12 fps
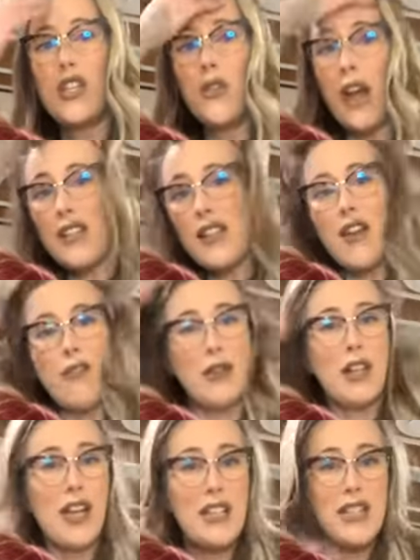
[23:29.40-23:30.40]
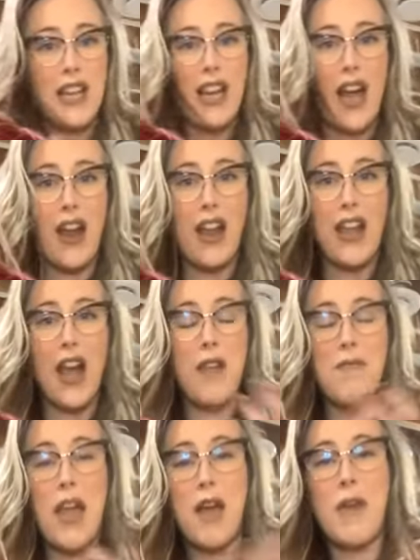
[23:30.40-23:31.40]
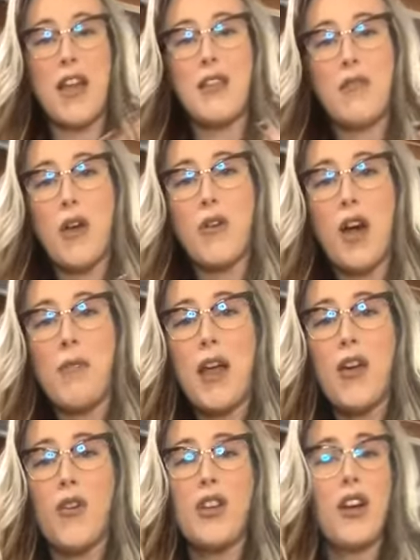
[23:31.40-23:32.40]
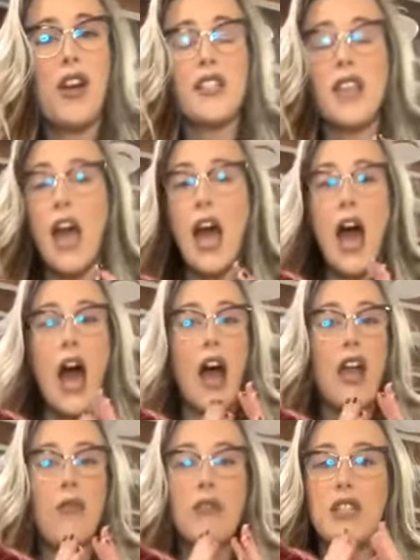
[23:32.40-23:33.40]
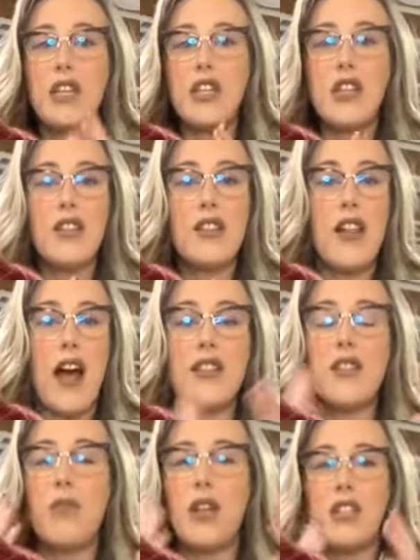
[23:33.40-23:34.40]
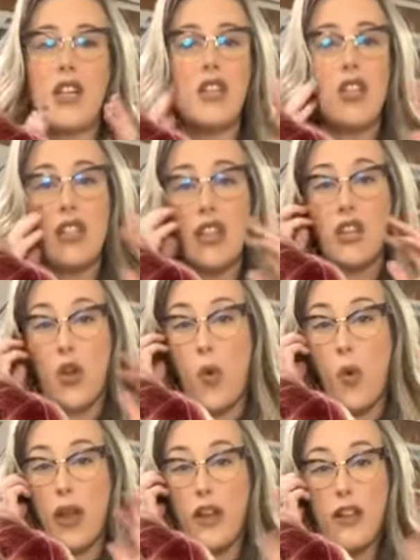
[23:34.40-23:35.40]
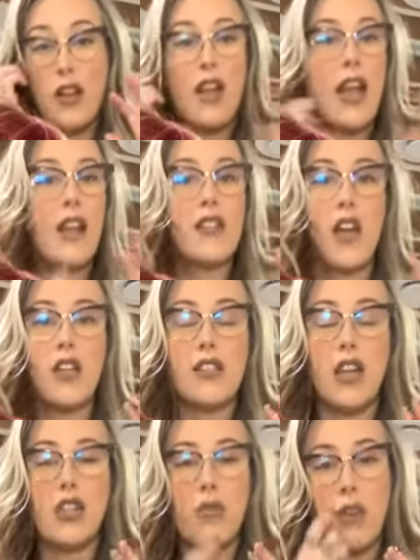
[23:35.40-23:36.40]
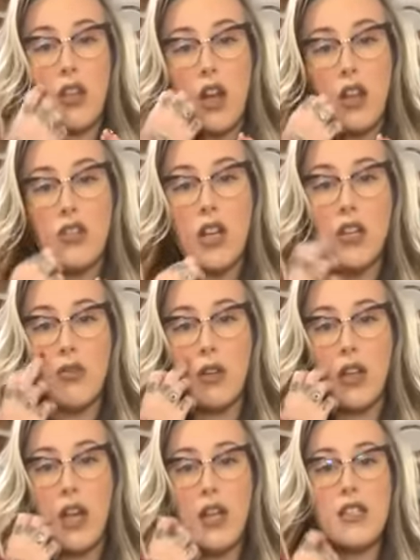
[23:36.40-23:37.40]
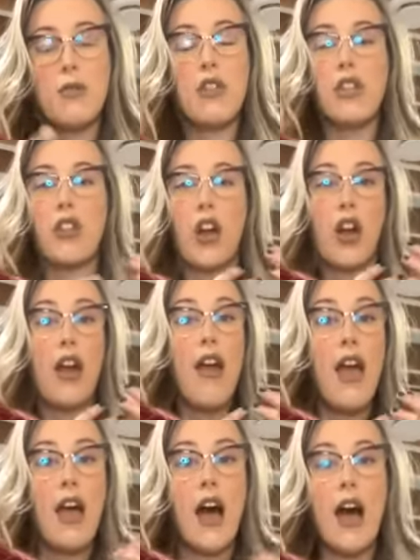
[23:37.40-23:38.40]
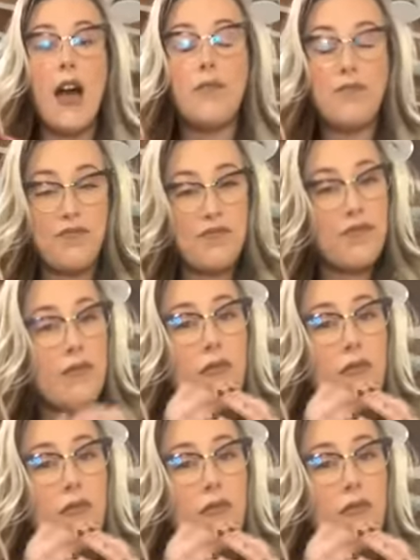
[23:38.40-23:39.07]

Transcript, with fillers: Do you guys love relights? Like, I, I am I out on my own here? Because I was teaching this class, and we did just a quick little hands on session with Color Touch Relights, which is our um,